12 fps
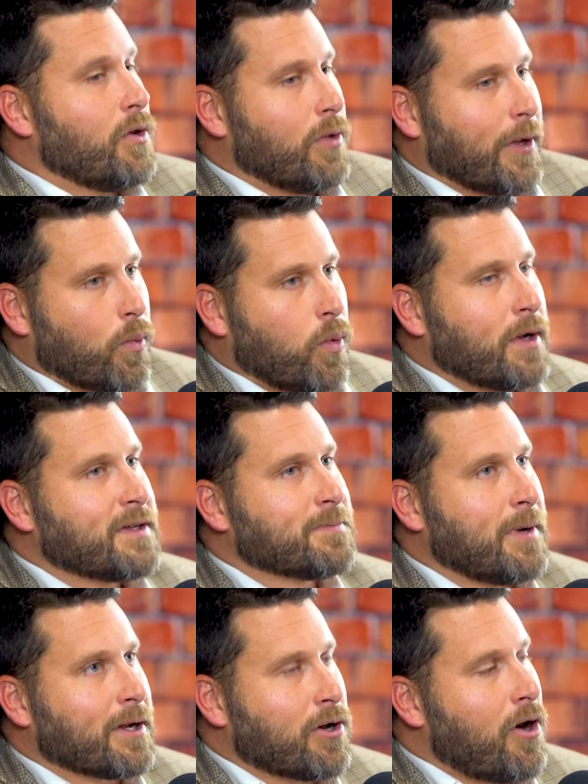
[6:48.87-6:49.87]
like, what is
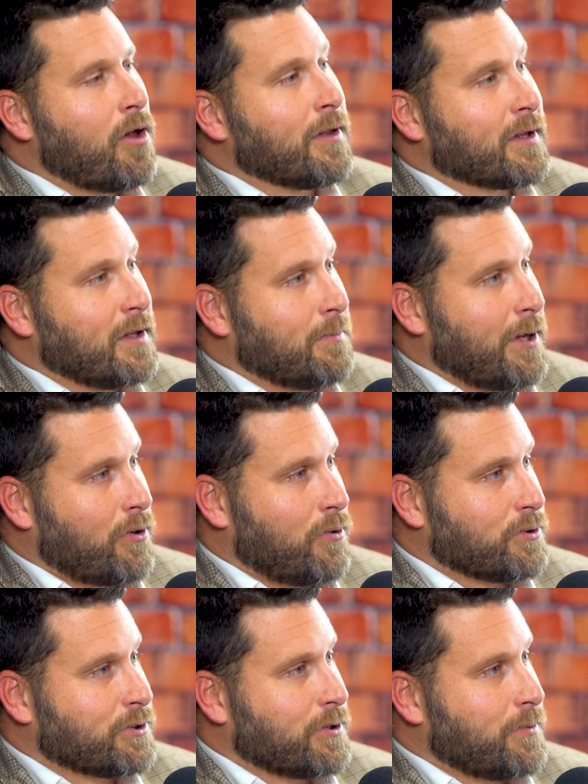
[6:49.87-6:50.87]
my calling in my
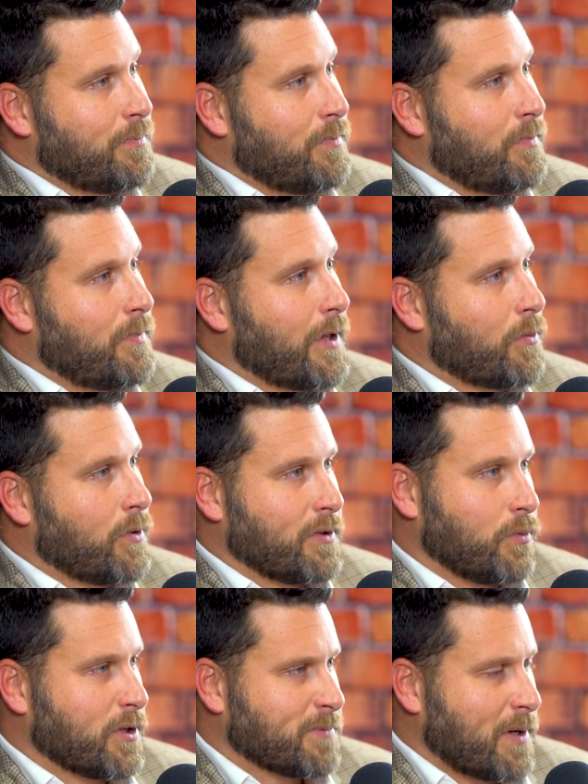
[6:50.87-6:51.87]
culture? Mm-hmm. Like,
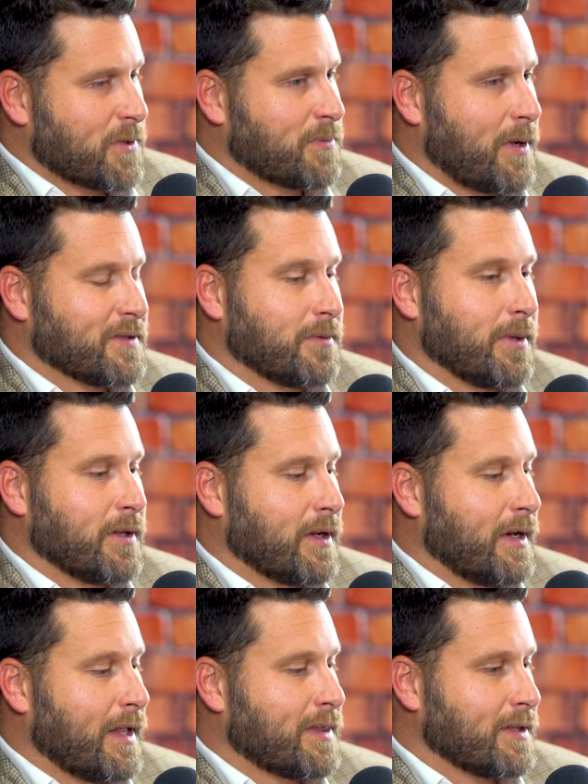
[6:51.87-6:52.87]
what is my responsibility?
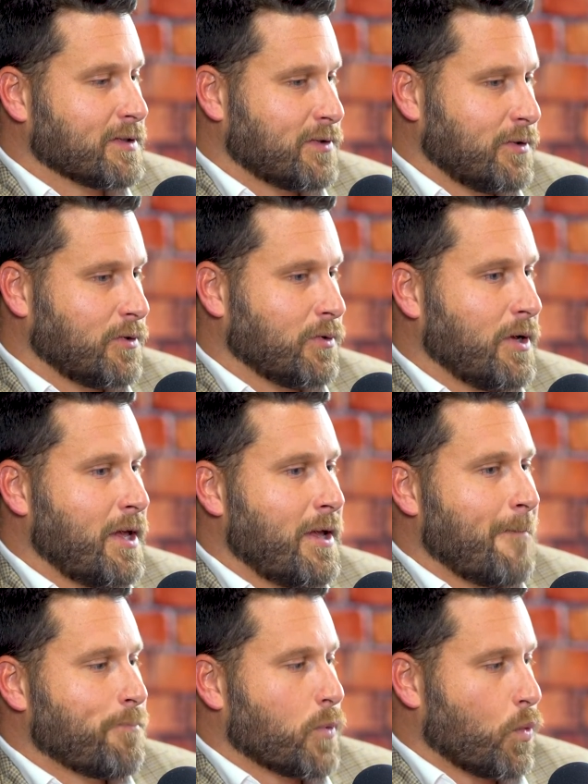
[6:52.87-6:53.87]
And I think too,
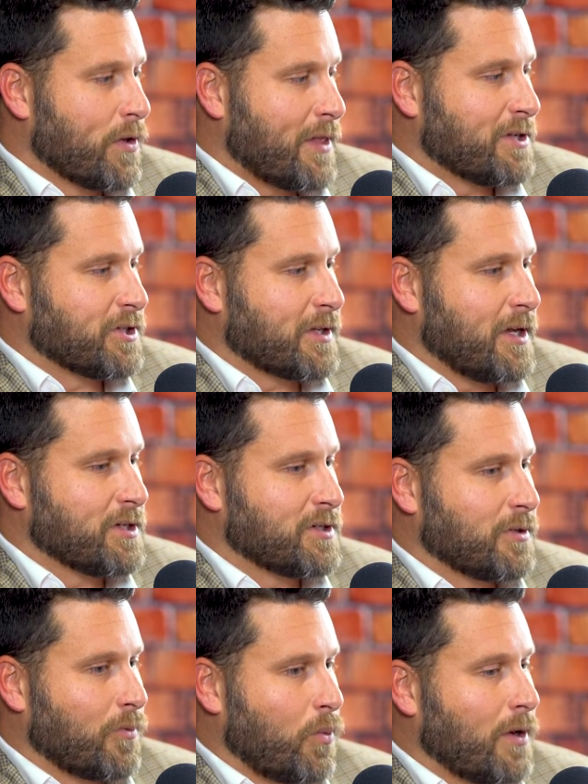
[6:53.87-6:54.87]
with
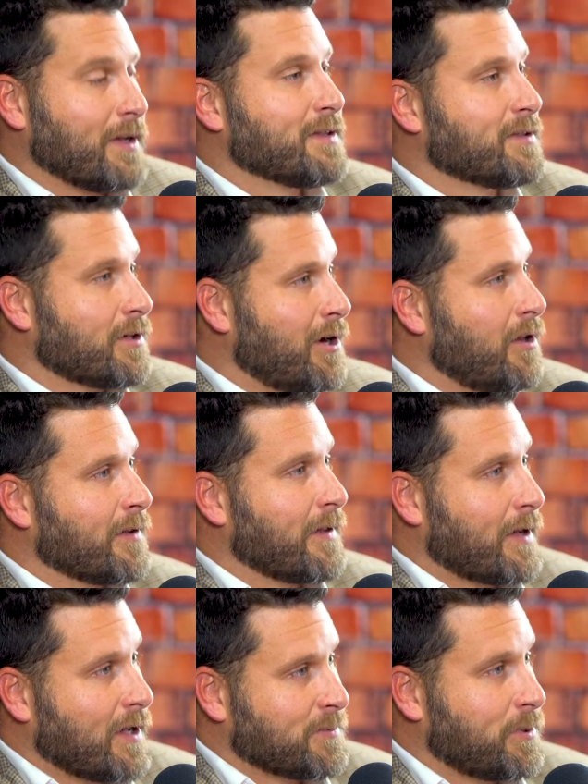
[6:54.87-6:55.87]
education, what is the calling that
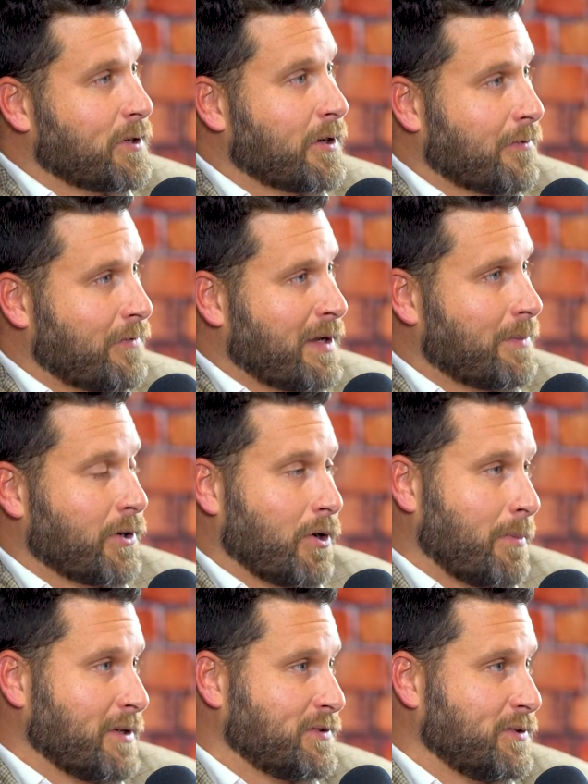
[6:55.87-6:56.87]
God's put on our family or
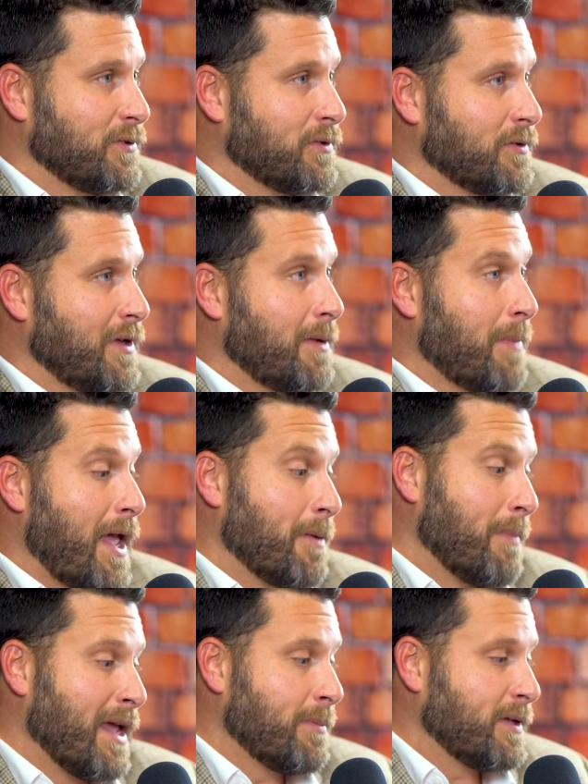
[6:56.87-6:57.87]
on my student? And
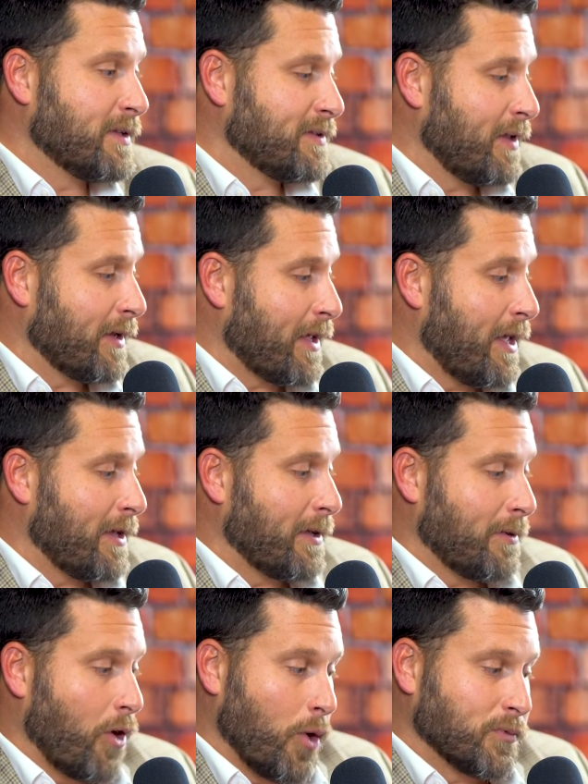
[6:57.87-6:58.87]
maybe it's like, hey,
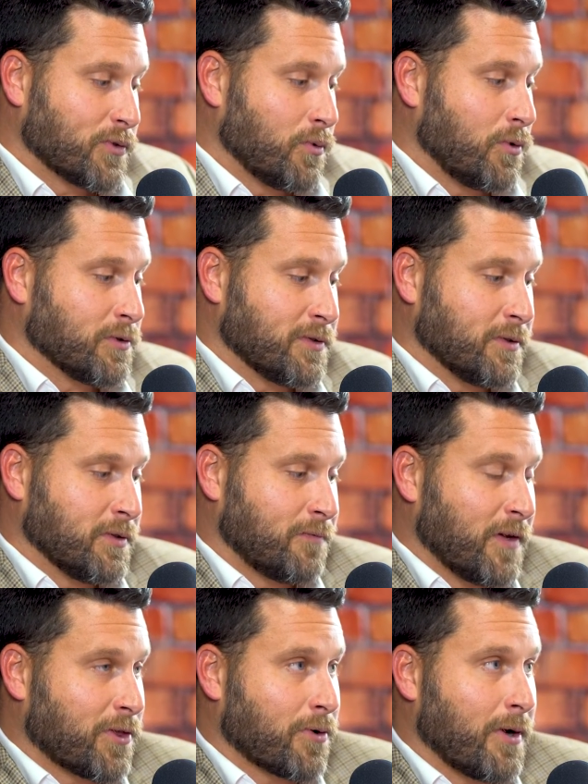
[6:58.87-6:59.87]
homeschool to
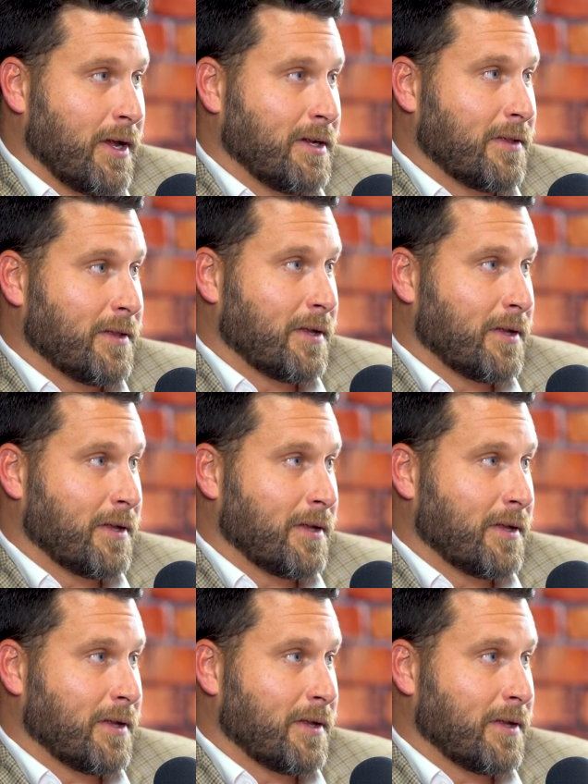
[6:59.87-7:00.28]
5th grade, and